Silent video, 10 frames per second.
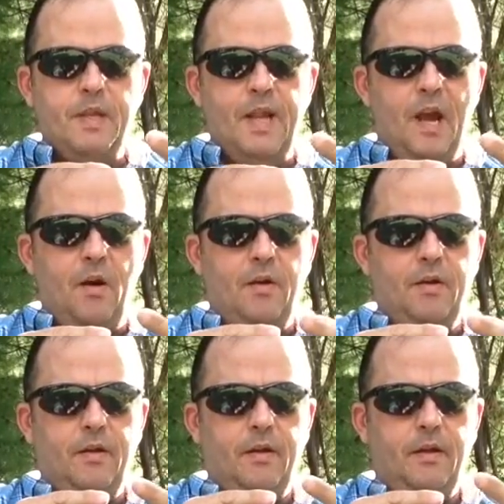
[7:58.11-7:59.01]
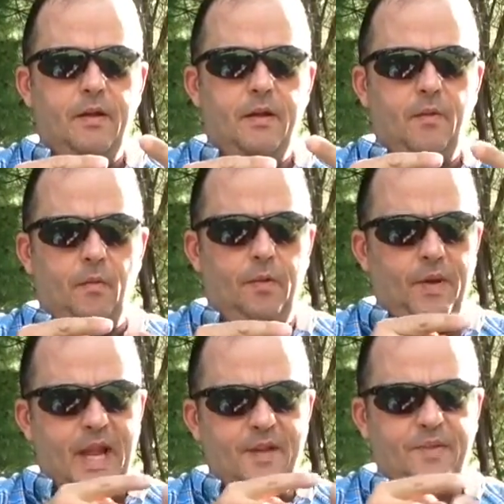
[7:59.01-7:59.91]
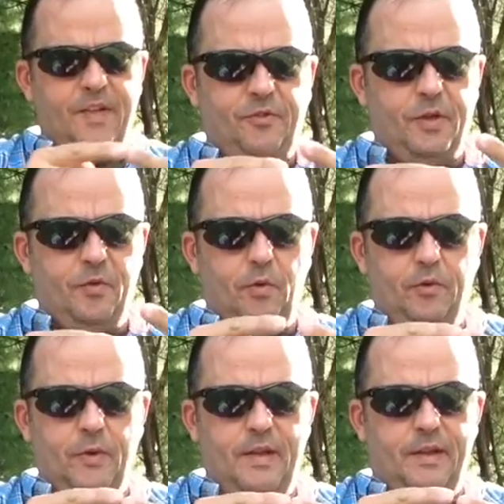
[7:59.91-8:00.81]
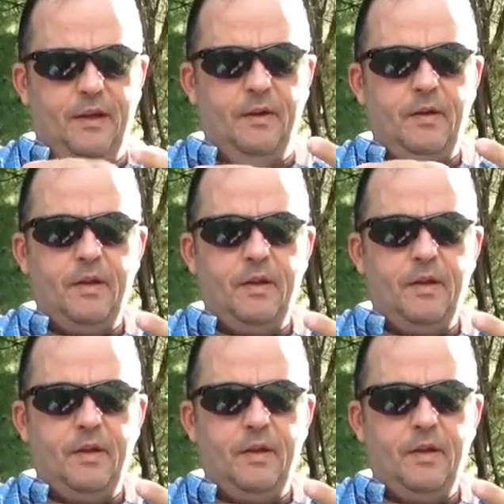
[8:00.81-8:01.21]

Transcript: Now, when we have 3 rules right there,